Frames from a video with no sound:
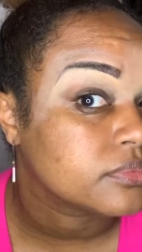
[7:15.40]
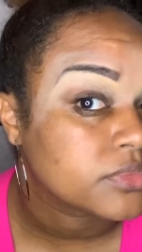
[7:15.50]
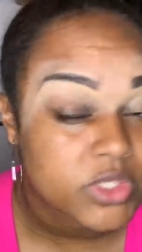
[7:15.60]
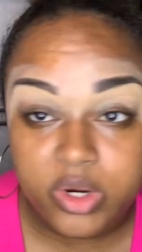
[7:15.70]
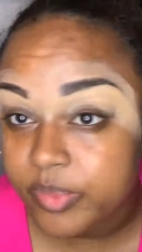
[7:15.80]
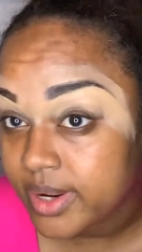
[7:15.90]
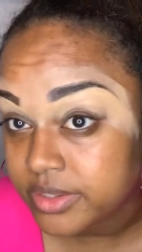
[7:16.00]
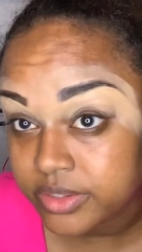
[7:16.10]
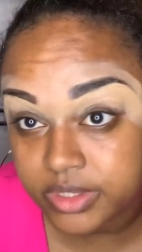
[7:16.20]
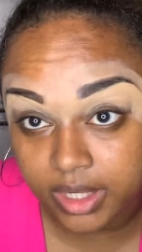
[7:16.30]
So our brows
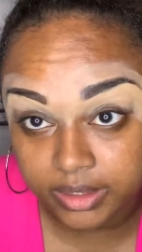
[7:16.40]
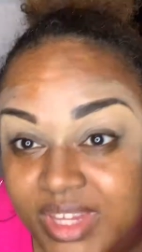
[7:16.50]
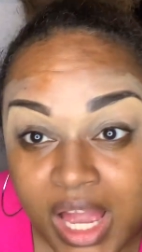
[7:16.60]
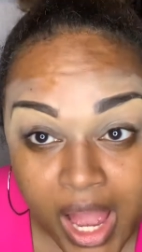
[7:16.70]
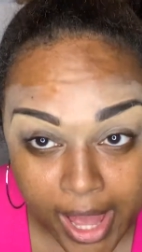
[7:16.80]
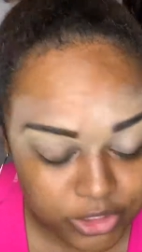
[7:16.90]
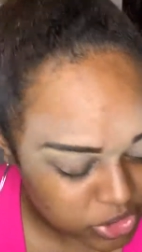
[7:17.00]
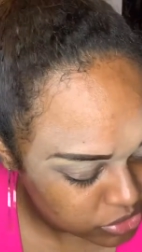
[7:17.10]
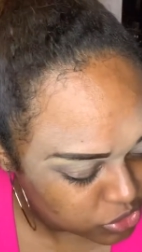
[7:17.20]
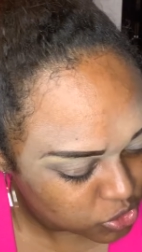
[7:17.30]
are done. I
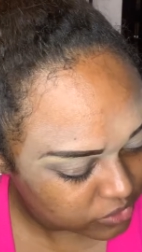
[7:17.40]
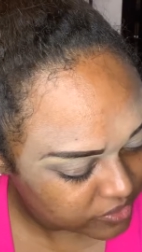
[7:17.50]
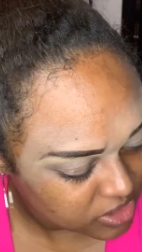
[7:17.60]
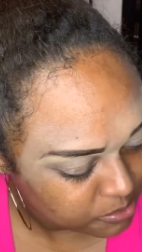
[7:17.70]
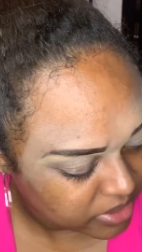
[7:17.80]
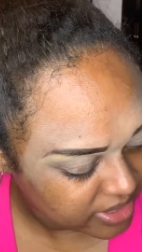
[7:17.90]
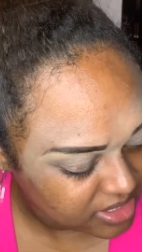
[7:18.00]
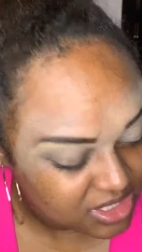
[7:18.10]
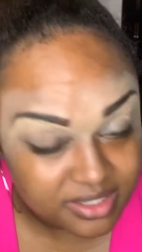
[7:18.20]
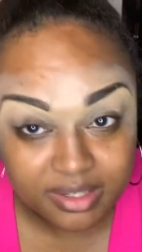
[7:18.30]
chose Juvia's
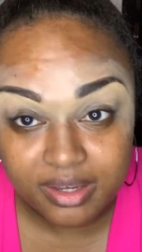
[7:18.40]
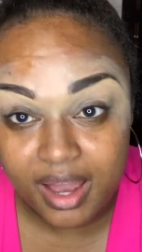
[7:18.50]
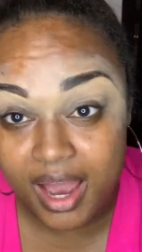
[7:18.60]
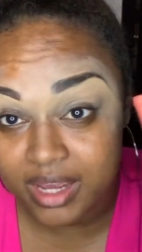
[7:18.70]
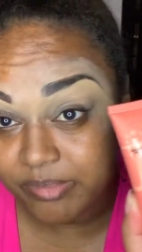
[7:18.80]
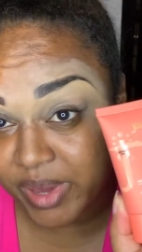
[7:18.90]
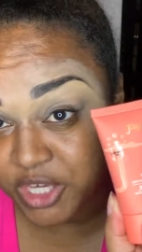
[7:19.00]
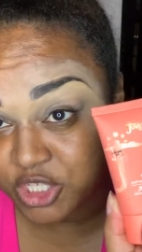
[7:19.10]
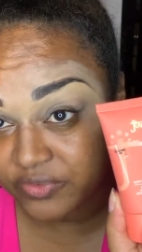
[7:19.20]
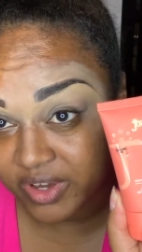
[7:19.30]
Place I Am
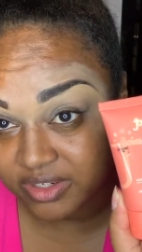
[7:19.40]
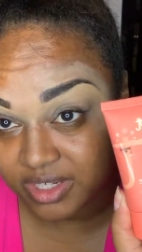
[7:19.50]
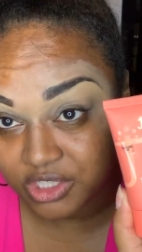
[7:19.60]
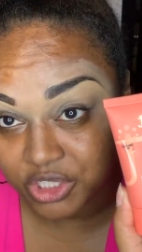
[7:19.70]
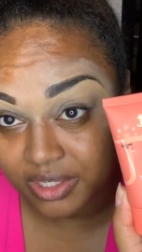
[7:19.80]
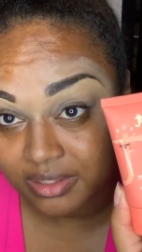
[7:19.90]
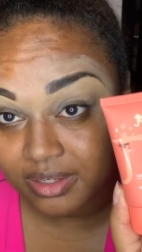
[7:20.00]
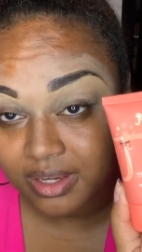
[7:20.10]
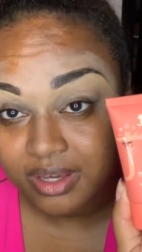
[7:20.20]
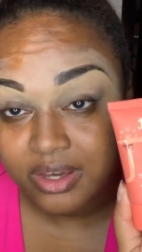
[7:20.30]
Magic Foundation
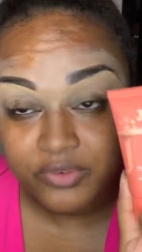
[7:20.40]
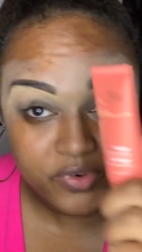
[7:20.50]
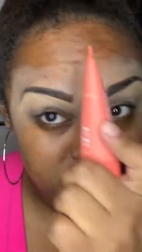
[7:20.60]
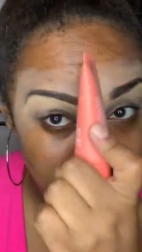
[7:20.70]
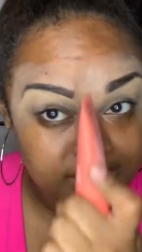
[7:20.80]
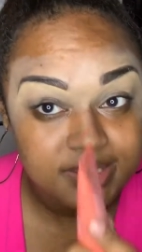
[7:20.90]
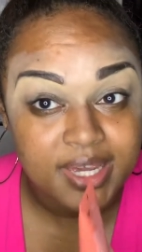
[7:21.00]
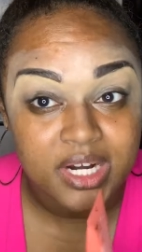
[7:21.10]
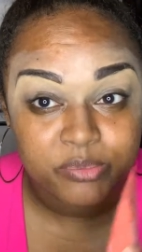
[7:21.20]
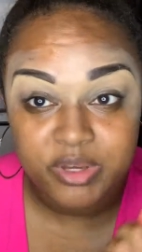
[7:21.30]
for the
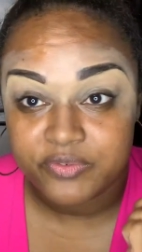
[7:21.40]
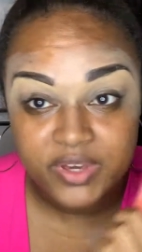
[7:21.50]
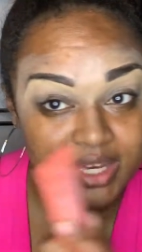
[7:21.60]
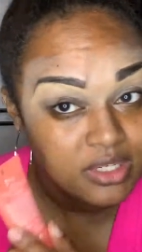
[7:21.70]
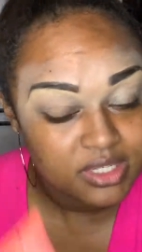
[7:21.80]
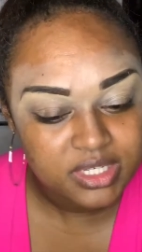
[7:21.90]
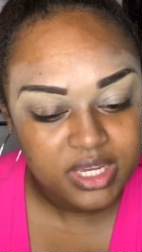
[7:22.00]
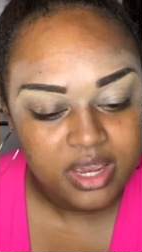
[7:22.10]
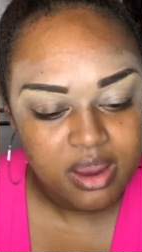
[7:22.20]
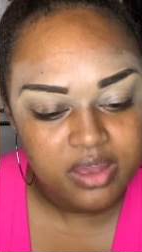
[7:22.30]
inside of my face.
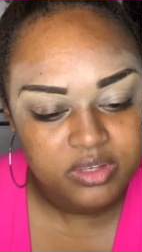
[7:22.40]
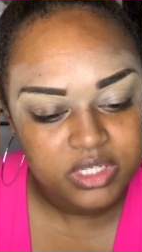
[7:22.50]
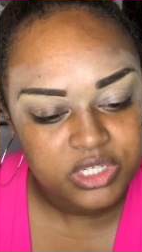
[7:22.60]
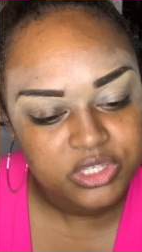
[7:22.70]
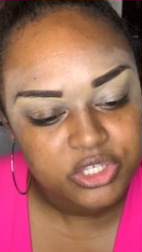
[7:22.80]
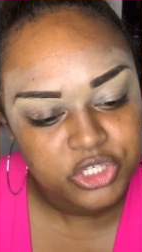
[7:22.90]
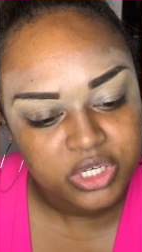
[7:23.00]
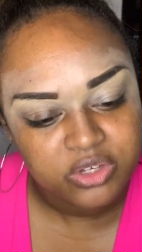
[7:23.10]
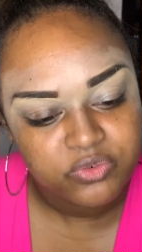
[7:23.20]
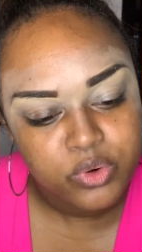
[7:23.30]
And this is in the
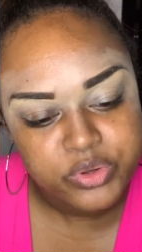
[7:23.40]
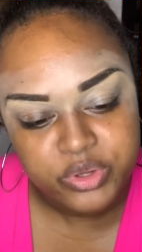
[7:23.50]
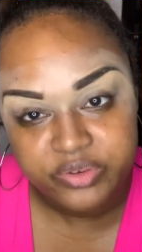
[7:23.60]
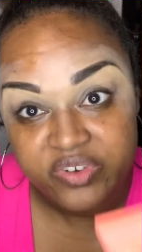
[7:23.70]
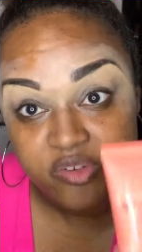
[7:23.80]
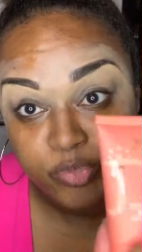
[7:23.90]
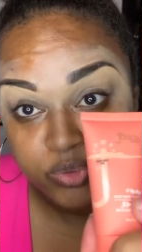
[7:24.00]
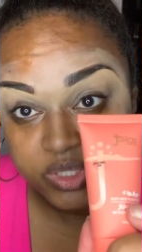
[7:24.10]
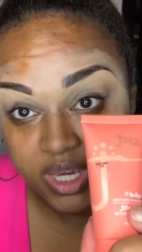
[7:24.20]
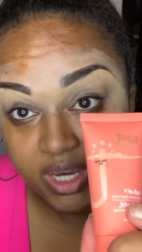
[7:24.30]
shade 435 Punta
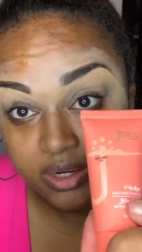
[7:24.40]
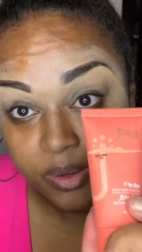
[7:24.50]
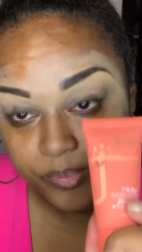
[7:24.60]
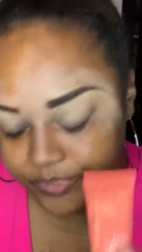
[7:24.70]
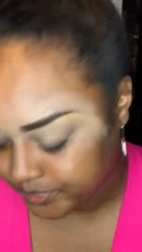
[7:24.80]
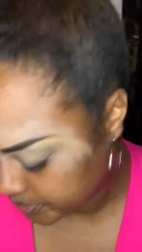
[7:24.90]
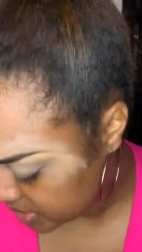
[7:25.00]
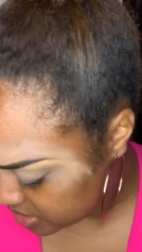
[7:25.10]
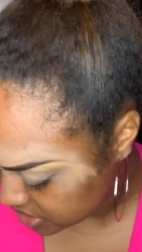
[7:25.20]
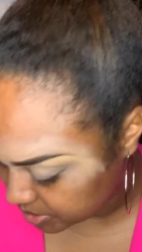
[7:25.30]
Cana.
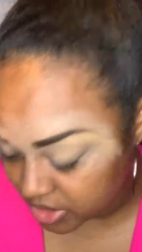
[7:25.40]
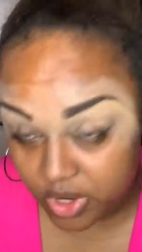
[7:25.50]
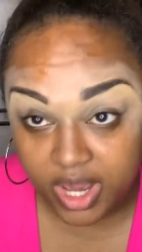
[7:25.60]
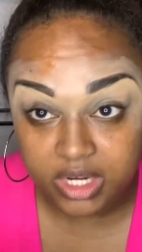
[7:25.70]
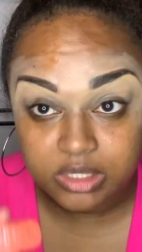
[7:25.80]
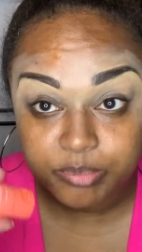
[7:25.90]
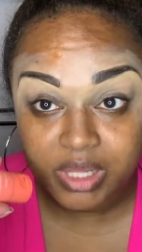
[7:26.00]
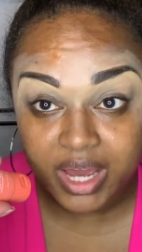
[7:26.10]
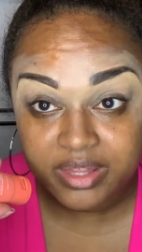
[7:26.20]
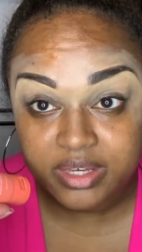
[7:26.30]
So I'm going to go ahead and
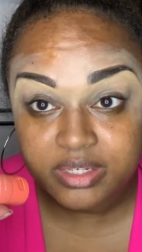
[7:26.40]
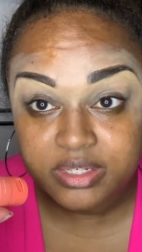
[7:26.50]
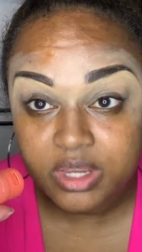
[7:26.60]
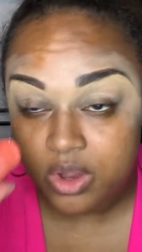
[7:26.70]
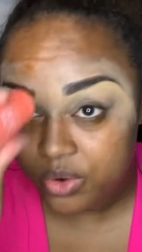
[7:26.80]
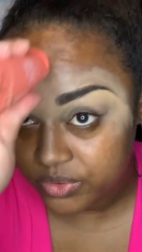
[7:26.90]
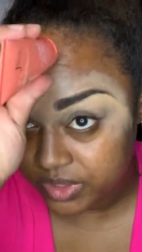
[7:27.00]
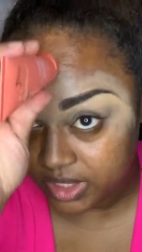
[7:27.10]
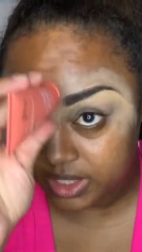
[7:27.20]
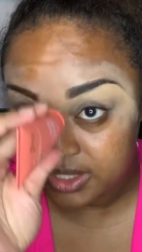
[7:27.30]
apply this on
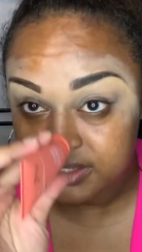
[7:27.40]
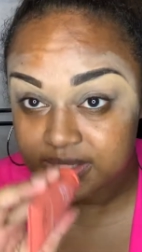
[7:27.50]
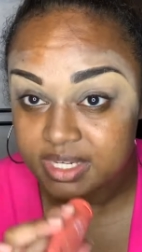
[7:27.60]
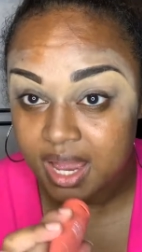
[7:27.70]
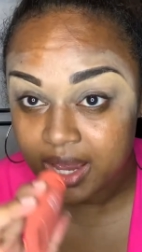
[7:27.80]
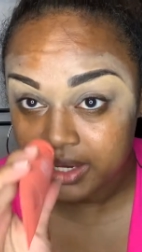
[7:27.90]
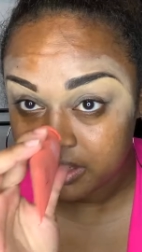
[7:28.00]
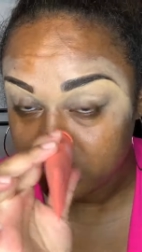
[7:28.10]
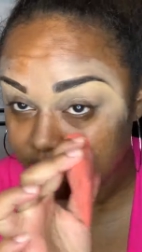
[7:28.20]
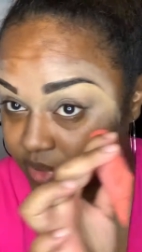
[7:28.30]
the inside
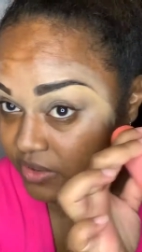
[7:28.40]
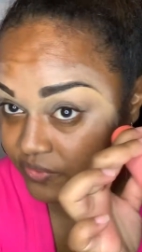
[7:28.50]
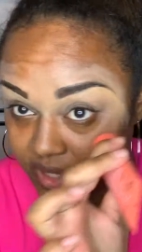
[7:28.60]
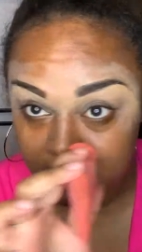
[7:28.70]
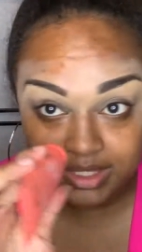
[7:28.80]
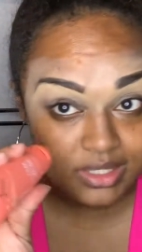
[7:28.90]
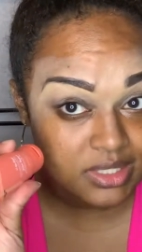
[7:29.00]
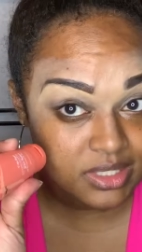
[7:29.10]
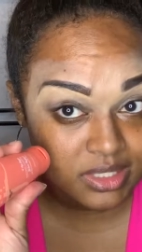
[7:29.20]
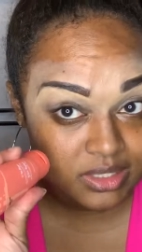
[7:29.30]
of my
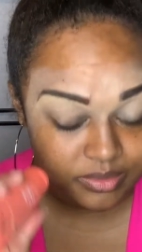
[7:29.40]
face